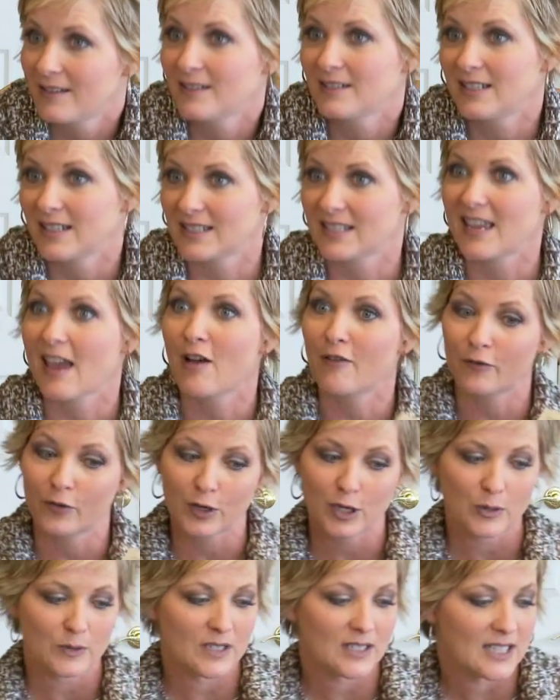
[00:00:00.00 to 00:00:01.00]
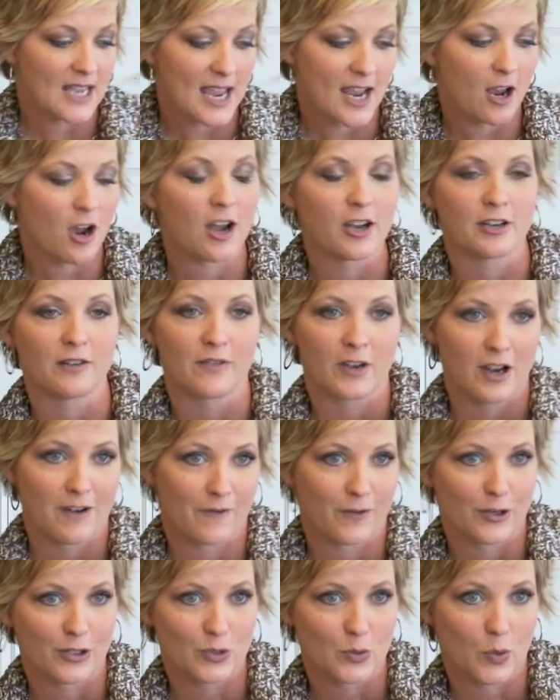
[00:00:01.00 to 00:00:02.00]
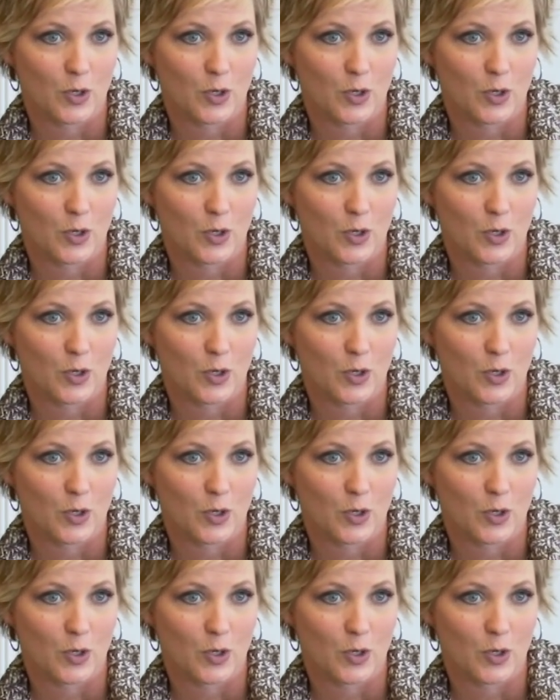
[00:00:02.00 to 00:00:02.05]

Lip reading: discount for you to take on your very first